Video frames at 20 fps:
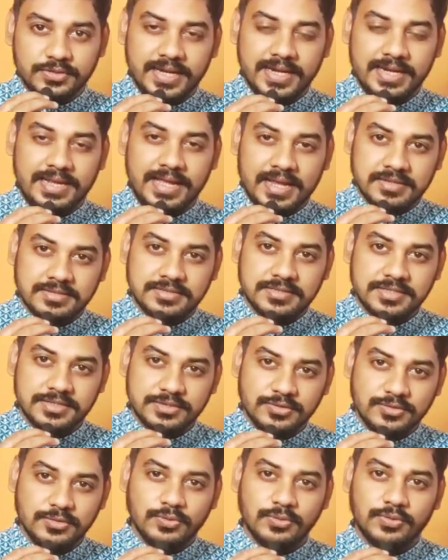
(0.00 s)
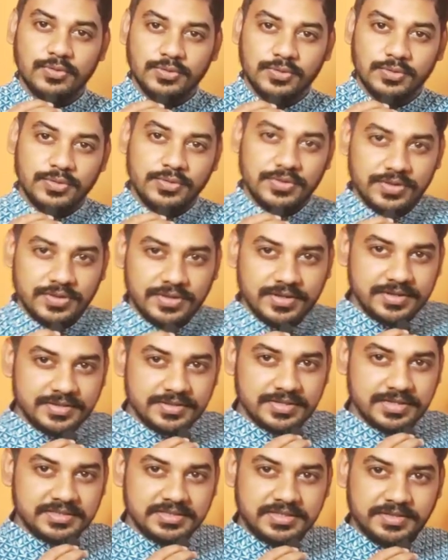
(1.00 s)
you get access to
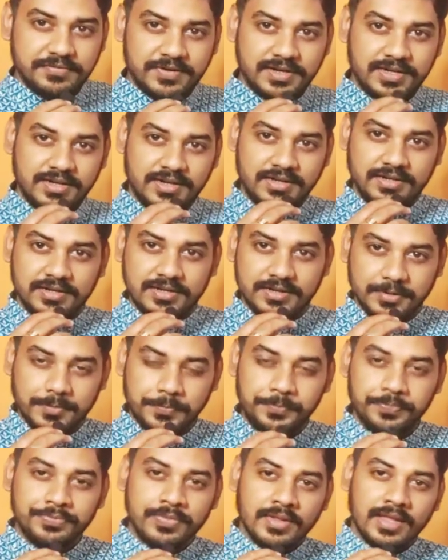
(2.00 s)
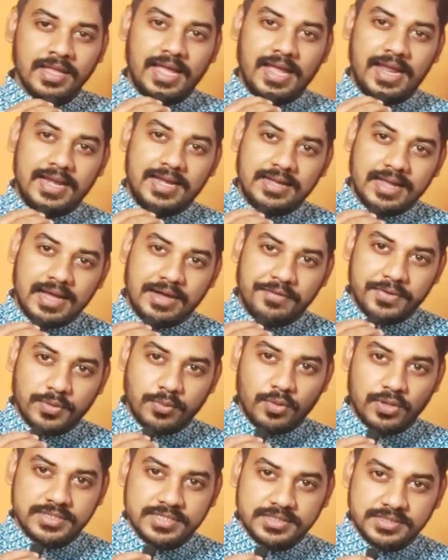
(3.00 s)
such different content. And
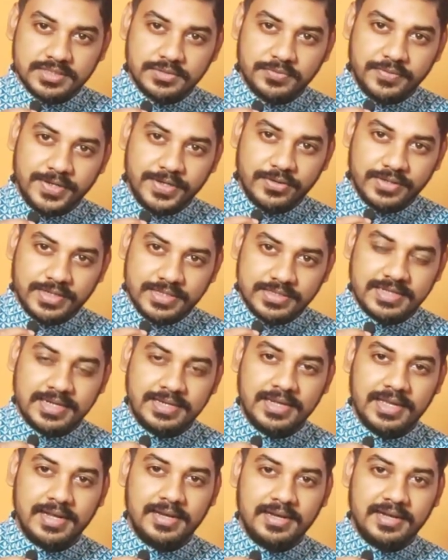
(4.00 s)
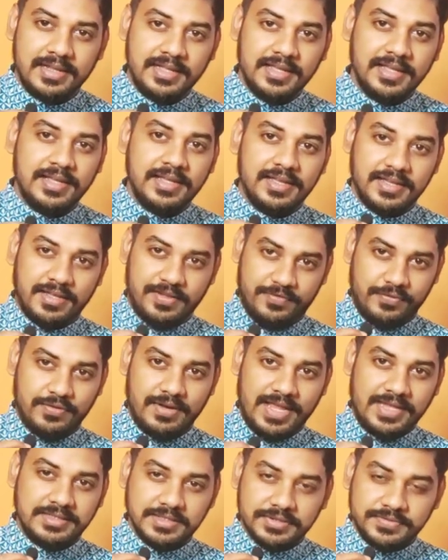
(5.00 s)
after watching this video in its entirety, if you
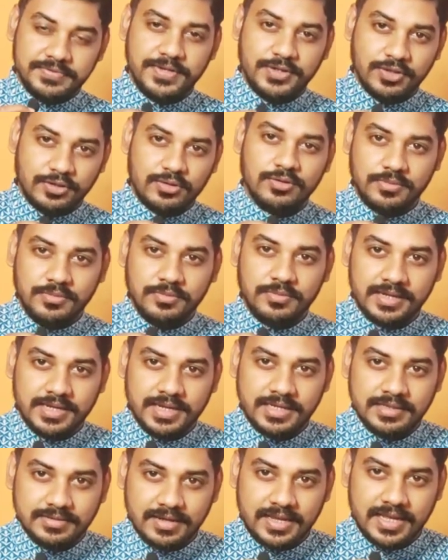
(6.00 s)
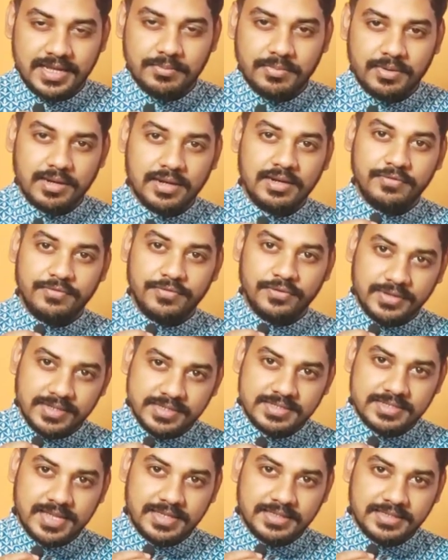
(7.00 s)
like this video, hit the like button. If you
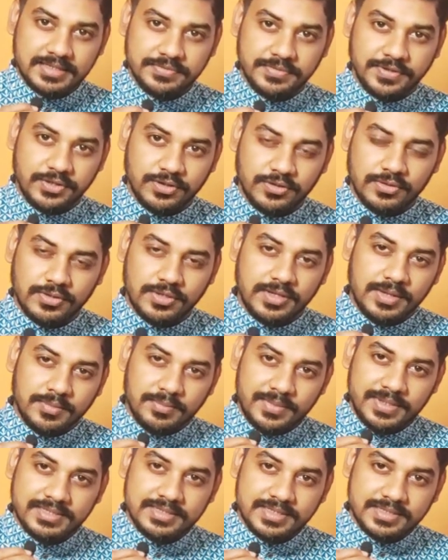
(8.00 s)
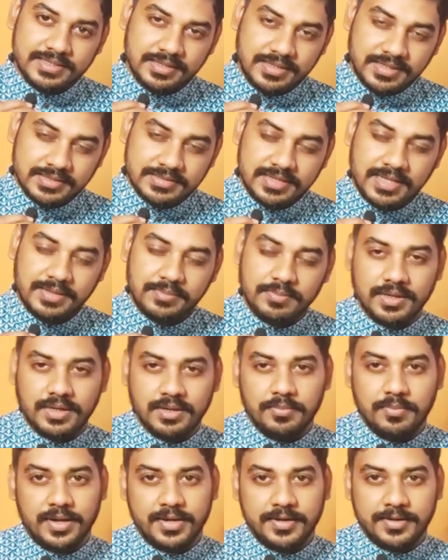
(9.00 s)
dislike this video, please hit the dislike
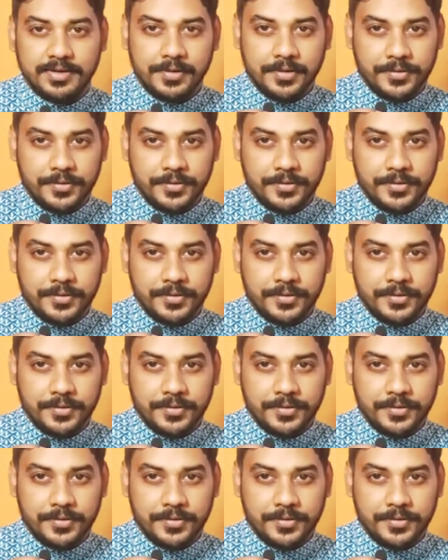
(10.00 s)
button, but